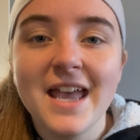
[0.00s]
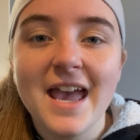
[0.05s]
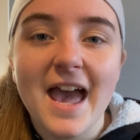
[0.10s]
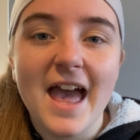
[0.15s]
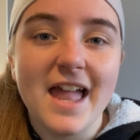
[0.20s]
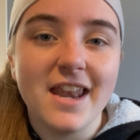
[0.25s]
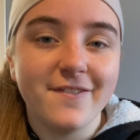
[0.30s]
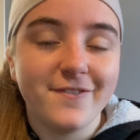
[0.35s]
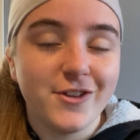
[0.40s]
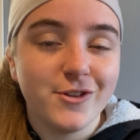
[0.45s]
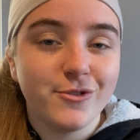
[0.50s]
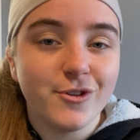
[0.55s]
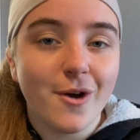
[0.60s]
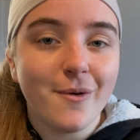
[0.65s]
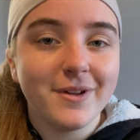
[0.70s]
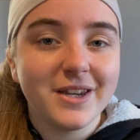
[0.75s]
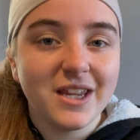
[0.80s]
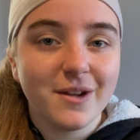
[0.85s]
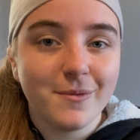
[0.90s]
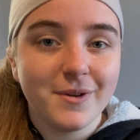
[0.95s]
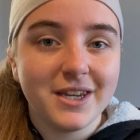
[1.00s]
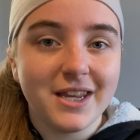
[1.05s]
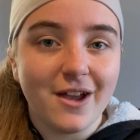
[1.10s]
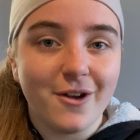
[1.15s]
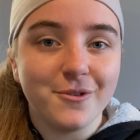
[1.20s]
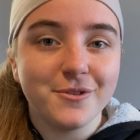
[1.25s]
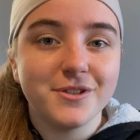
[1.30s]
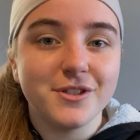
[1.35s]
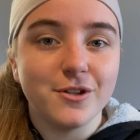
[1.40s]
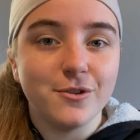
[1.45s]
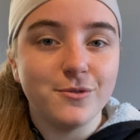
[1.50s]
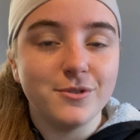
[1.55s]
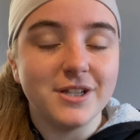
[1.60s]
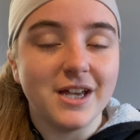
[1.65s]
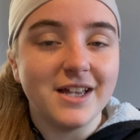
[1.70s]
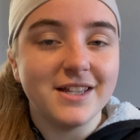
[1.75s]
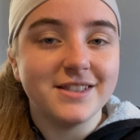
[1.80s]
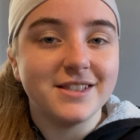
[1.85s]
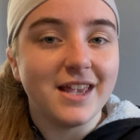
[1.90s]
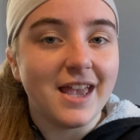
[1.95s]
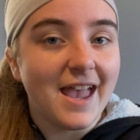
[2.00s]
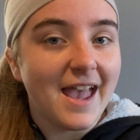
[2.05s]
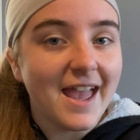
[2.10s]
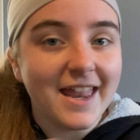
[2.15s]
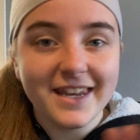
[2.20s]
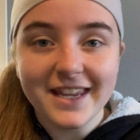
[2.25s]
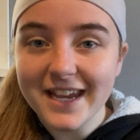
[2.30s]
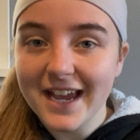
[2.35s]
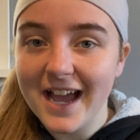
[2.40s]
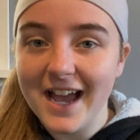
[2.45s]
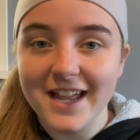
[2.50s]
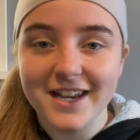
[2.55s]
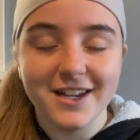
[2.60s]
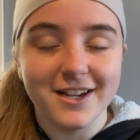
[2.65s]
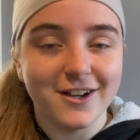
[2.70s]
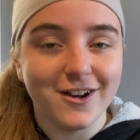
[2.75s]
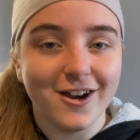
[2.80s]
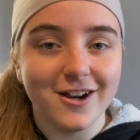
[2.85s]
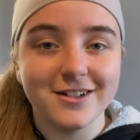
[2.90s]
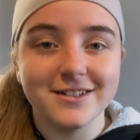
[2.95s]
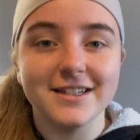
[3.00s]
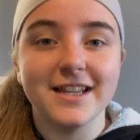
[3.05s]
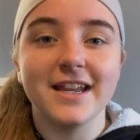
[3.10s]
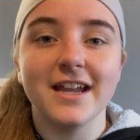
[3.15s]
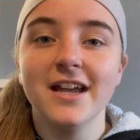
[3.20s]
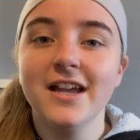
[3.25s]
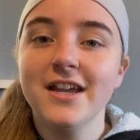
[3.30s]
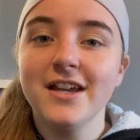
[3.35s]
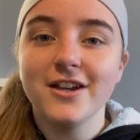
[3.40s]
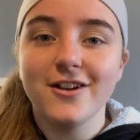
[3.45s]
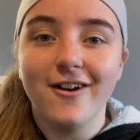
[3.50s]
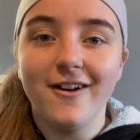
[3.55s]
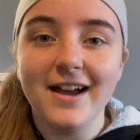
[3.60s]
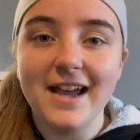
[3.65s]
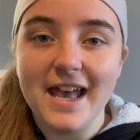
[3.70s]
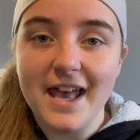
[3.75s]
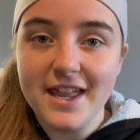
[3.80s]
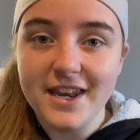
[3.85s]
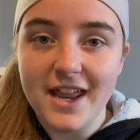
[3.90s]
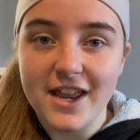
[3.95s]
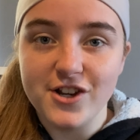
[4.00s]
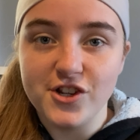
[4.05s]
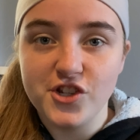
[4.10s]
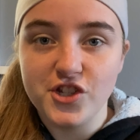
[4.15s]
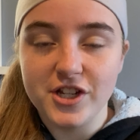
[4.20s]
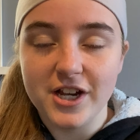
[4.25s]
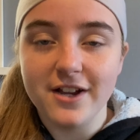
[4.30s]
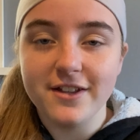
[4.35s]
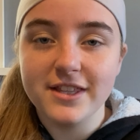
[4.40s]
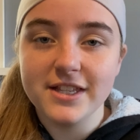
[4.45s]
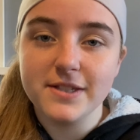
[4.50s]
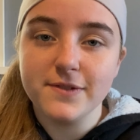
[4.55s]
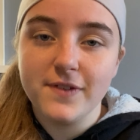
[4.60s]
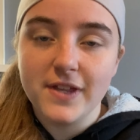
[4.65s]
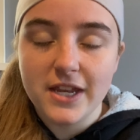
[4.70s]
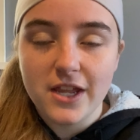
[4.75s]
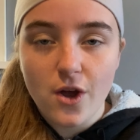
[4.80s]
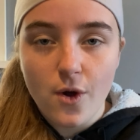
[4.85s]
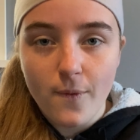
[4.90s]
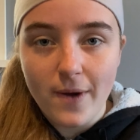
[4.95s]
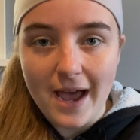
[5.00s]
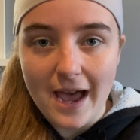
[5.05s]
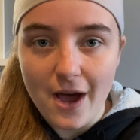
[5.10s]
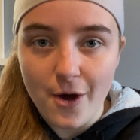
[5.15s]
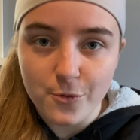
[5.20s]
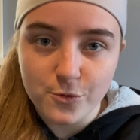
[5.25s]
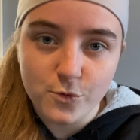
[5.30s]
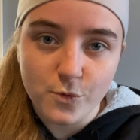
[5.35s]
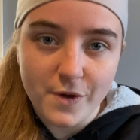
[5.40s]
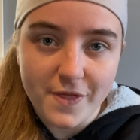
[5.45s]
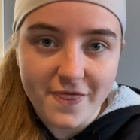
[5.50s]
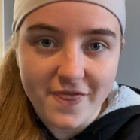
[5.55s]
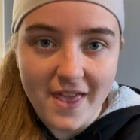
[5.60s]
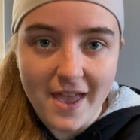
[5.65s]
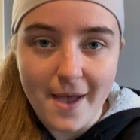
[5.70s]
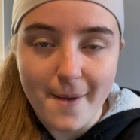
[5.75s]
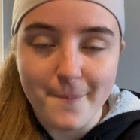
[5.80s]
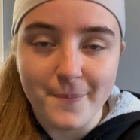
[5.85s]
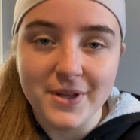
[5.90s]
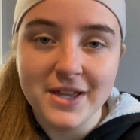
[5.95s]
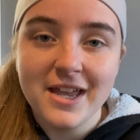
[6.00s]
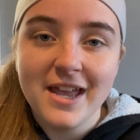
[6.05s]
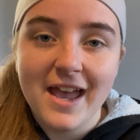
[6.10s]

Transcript: And if you know anyone else who does any kind of gardening, go ahead and share this video out with them.